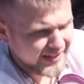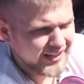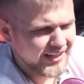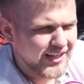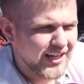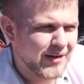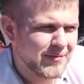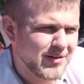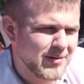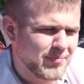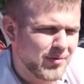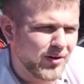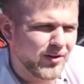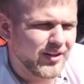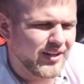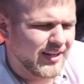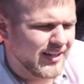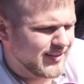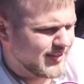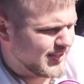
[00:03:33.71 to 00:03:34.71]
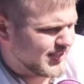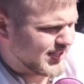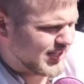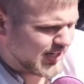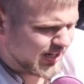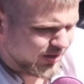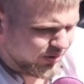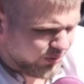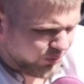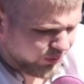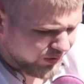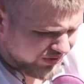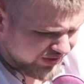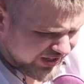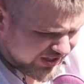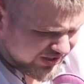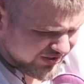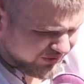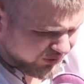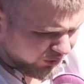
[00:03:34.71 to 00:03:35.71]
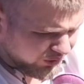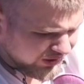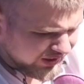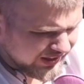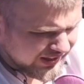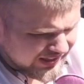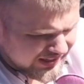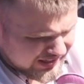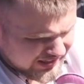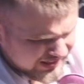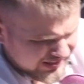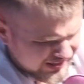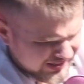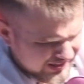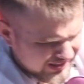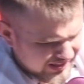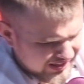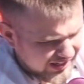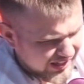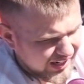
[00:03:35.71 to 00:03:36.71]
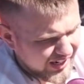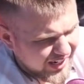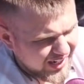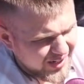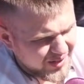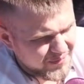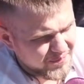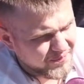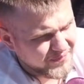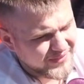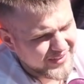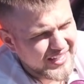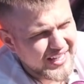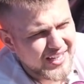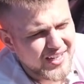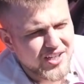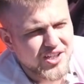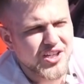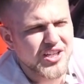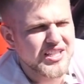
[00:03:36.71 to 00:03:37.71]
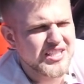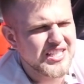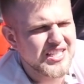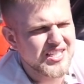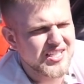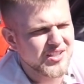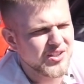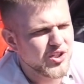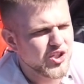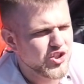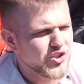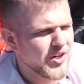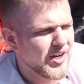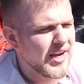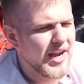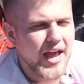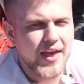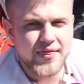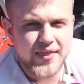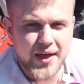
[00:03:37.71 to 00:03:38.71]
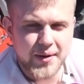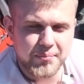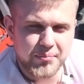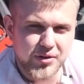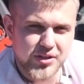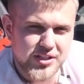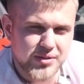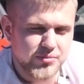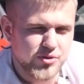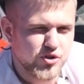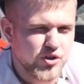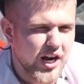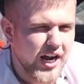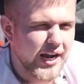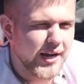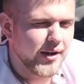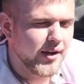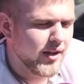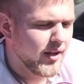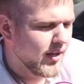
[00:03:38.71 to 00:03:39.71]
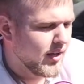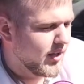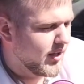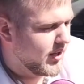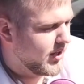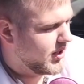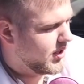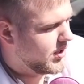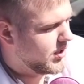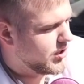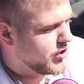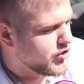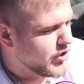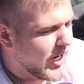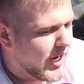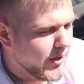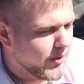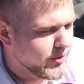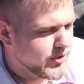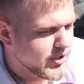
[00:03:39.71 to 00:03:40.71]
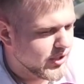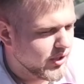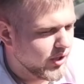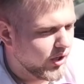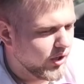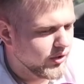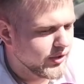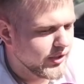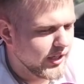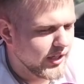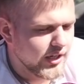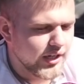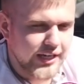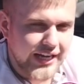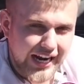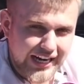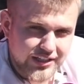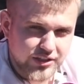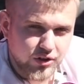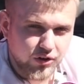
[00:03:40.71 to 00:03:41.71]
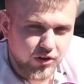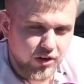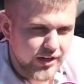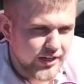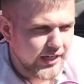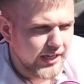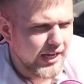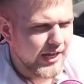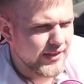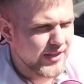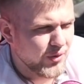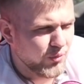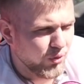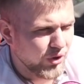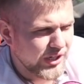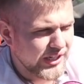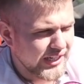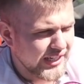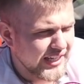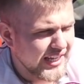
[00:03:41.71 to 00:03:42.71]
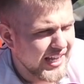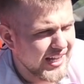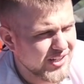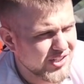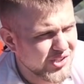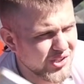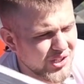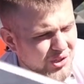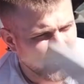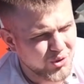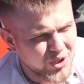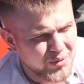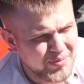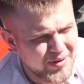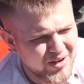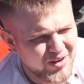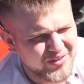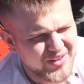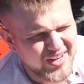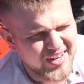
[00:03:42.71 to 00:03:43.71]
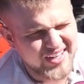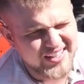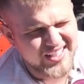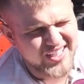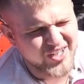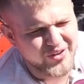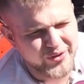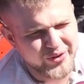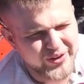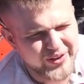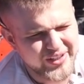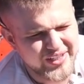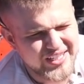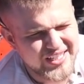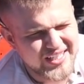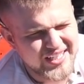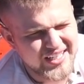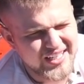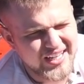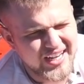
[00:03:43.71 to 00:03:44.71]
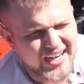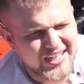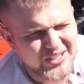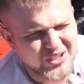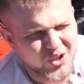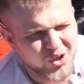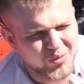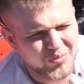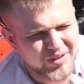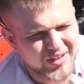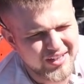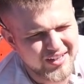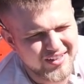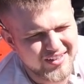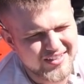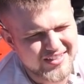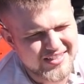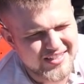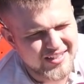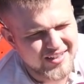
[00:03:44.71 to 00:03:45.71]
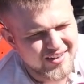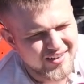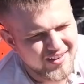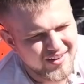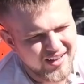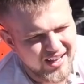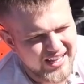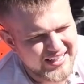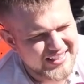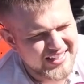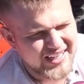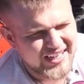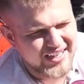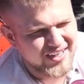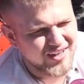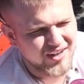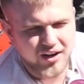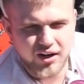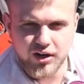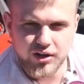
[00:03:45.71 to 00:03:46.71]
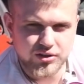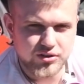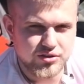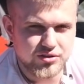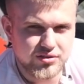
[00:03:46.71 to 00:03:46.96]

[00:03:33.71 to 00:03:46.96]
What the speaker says: I'm gonna probably hit this with this fully, get it decently straight, and then put some dry, what's it called, guide coat on it, and then work it again. So the quarter pound there, I didn't really need any guide coat because I think I got it all